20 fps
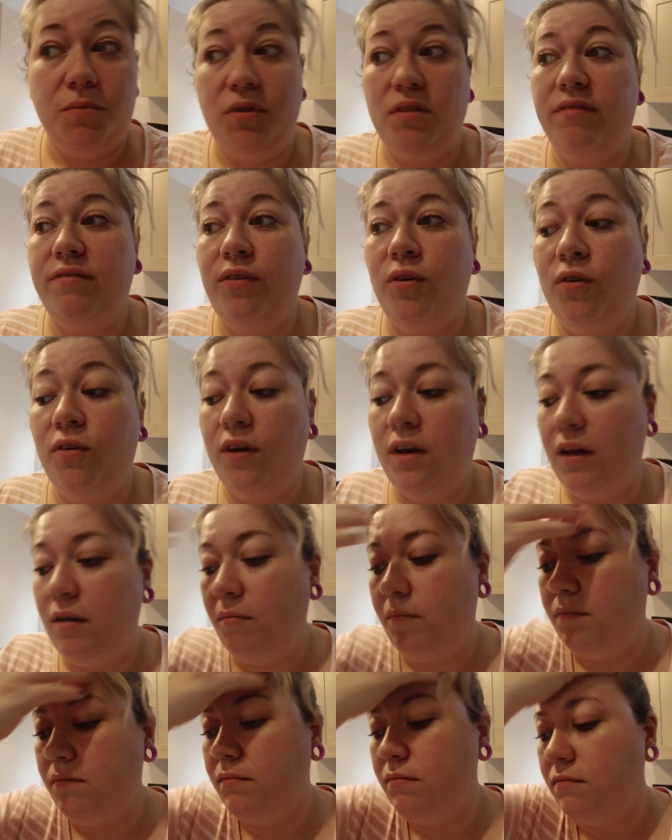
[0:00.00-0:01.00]
on the floor and let
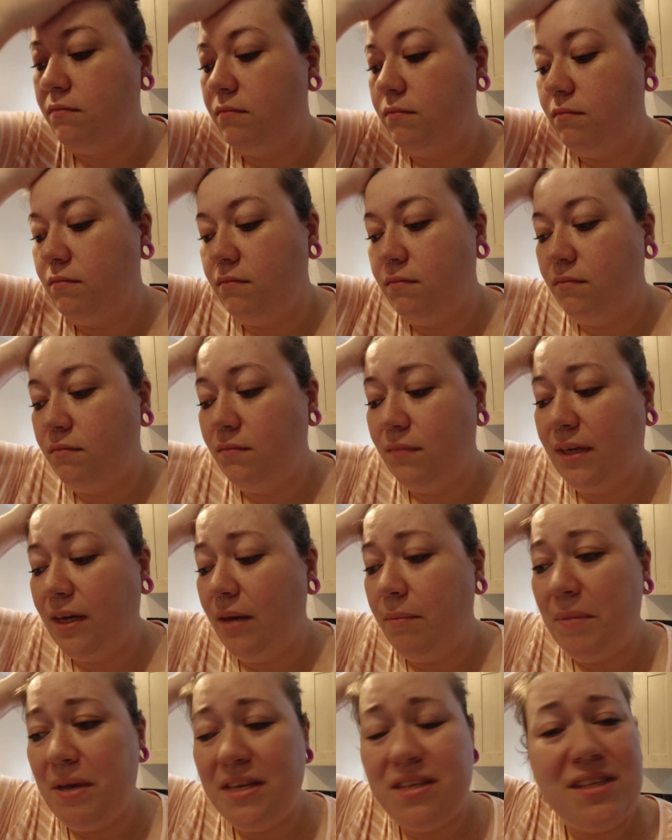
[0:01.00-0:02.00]
him
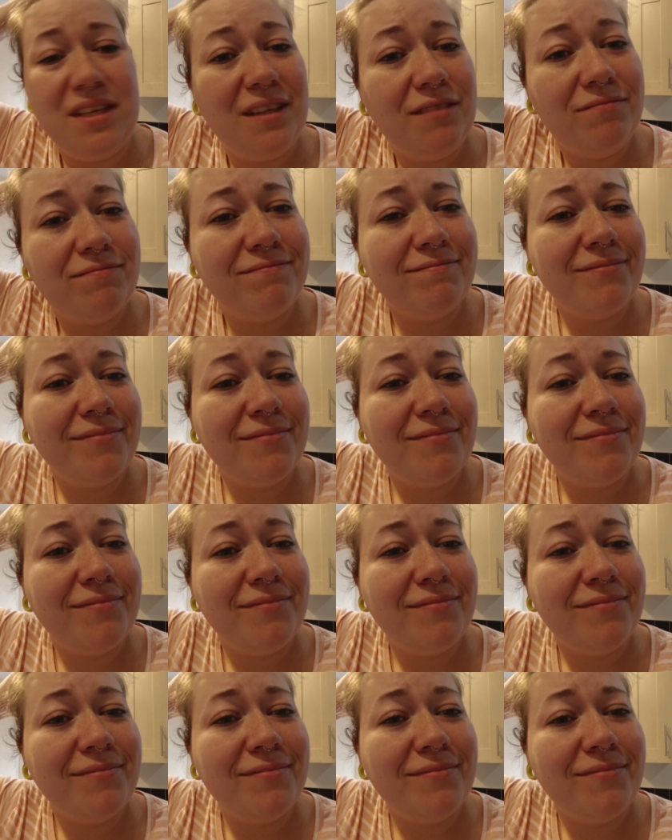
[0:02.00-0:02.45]
get messy.